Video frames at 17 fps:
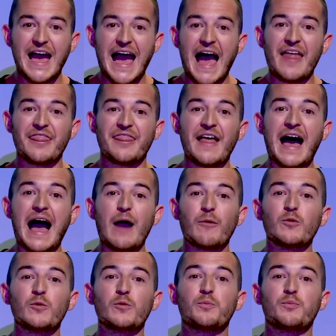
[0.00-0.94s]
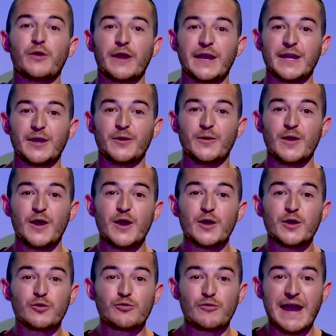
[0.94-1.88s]
And that will bring you
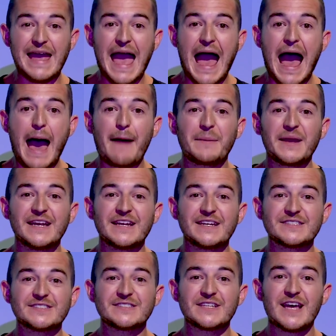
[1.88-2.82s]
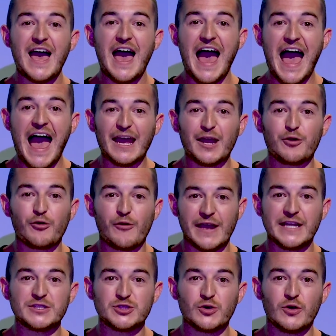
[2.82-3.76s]
great happiness and
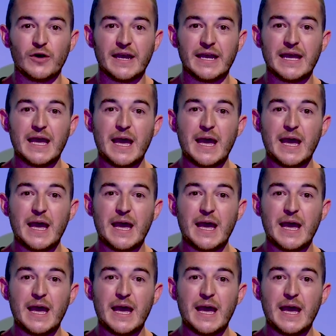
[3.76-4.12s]
great joy